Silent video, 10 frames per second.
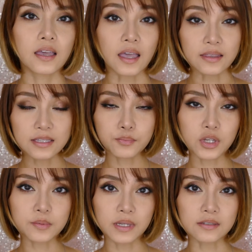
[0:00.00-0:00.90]
And this
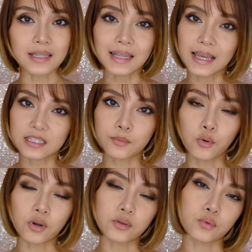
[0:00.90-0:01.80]
brings me to the last
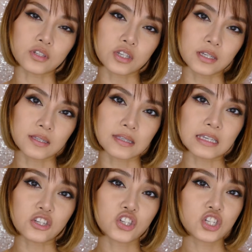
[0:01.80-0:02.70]
point, which is
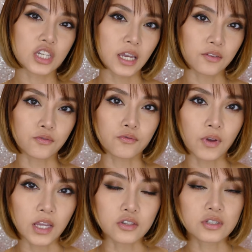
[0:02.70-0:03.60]
the shade
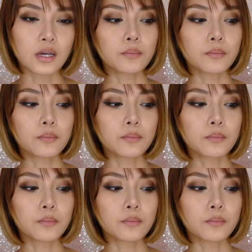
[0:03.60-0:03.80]
range.